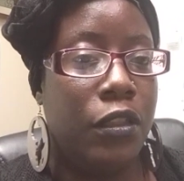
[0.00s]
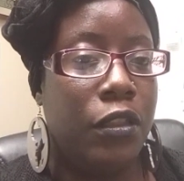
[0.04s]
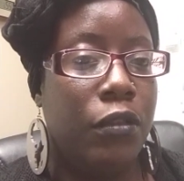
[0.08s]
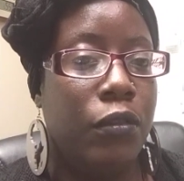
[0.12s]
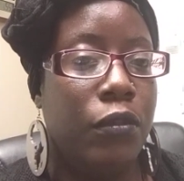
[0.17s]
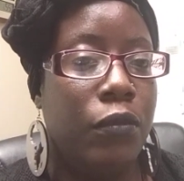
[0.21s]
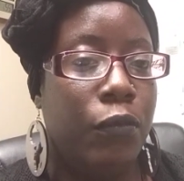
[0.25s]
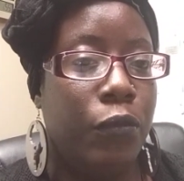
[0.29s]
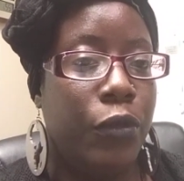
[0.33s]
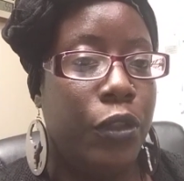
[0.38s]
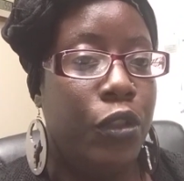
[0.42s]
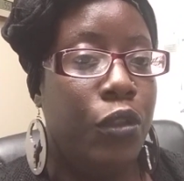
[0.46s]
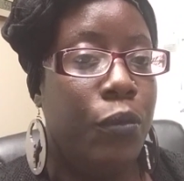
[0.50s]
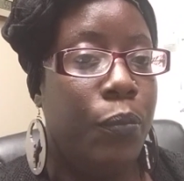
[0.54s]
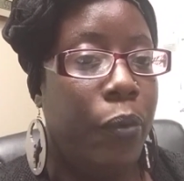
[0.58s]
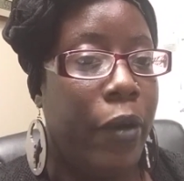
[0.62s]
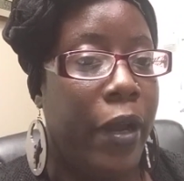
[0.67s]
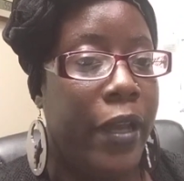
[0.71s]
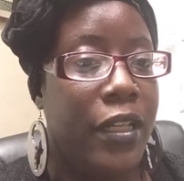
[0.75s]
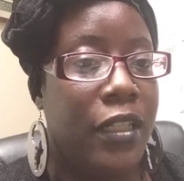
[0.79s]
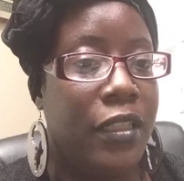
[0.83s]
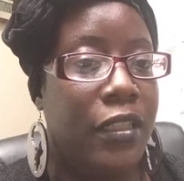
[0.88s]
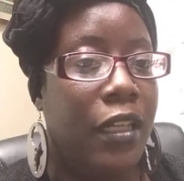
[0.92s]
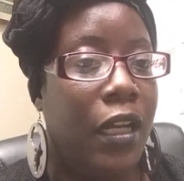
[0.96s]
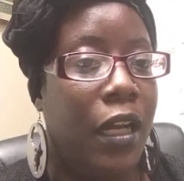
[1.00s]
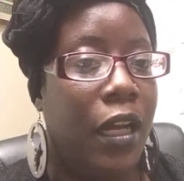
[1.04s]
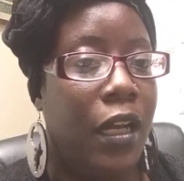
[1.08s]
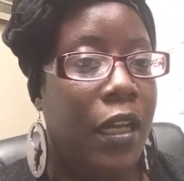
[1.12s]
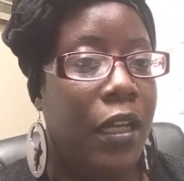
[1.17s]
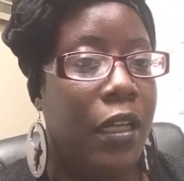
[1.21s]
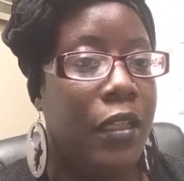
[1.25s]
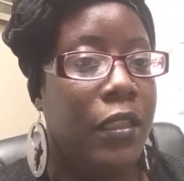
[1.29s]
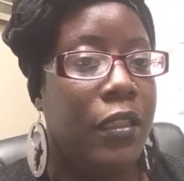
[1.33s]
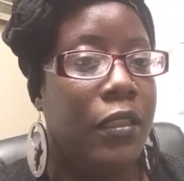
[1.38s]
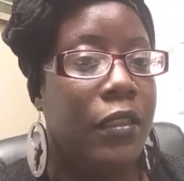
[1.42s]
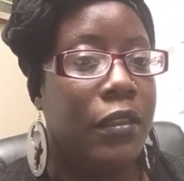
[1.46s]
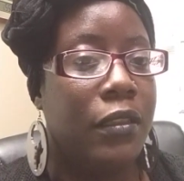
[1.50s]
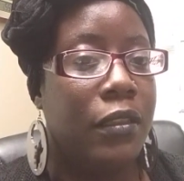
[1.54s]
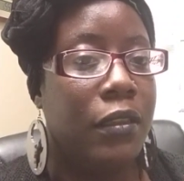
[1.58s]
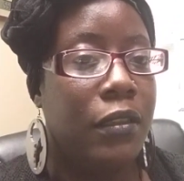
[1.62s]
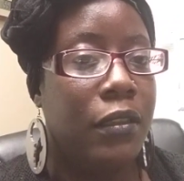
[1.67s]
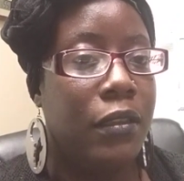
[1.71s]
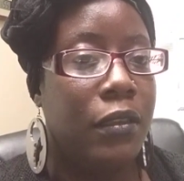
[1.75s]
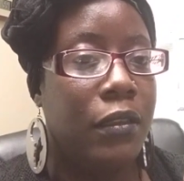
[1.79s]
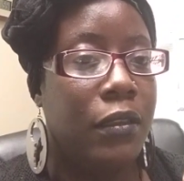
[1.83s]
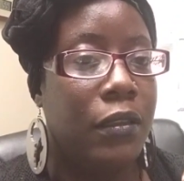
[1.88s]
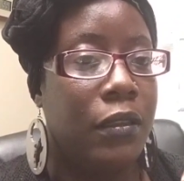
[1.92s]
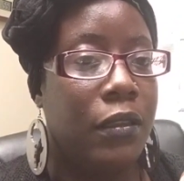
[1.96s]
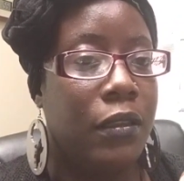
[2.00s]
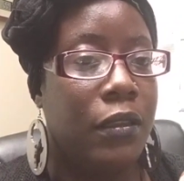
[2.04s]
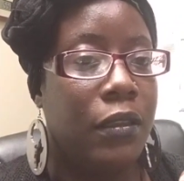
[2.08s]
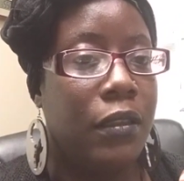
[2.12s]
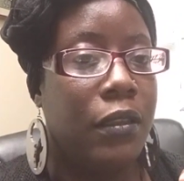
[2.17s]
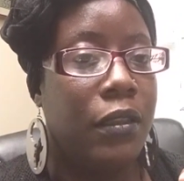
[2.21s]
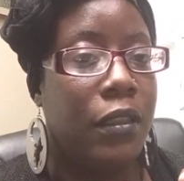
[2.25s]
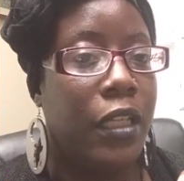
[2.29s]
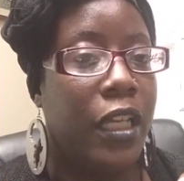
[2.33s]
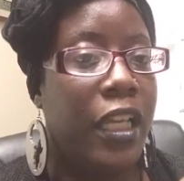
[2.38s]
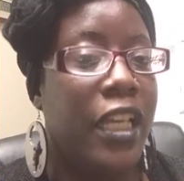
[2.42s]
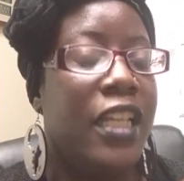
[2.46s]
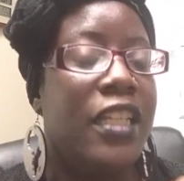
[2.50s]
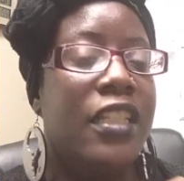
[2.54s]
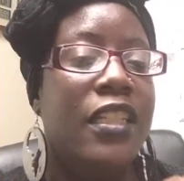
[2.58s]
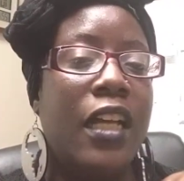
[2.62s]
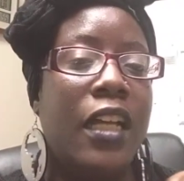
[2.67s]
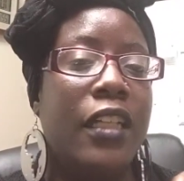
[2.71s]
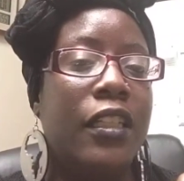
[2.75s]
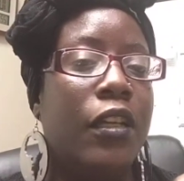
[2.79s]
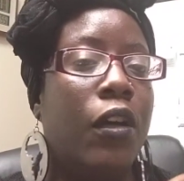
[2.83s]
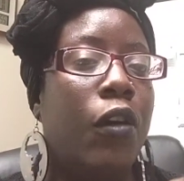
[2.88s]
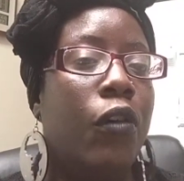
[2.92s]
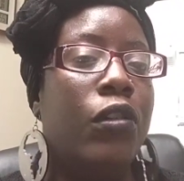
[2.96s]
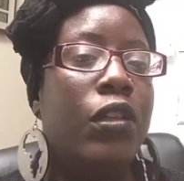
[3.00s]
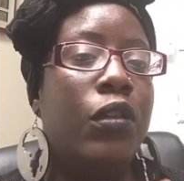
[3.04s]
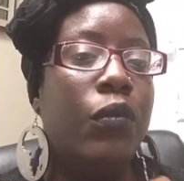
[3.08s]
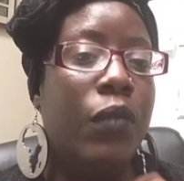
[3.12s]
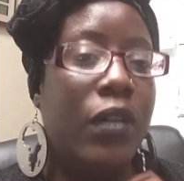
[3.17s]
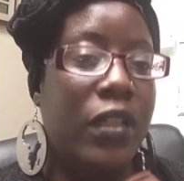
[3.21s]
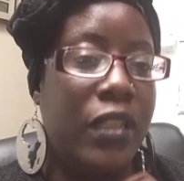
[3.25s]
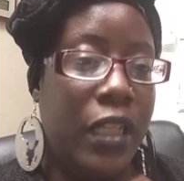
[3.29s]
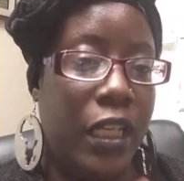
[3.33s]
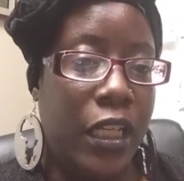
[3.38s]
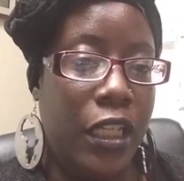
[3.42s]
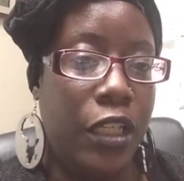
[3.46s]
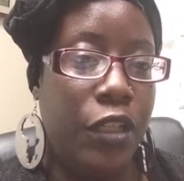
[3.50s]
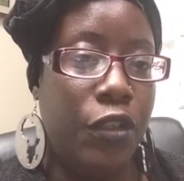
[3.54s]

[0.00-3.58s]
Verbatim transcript: to God, he's not the only one that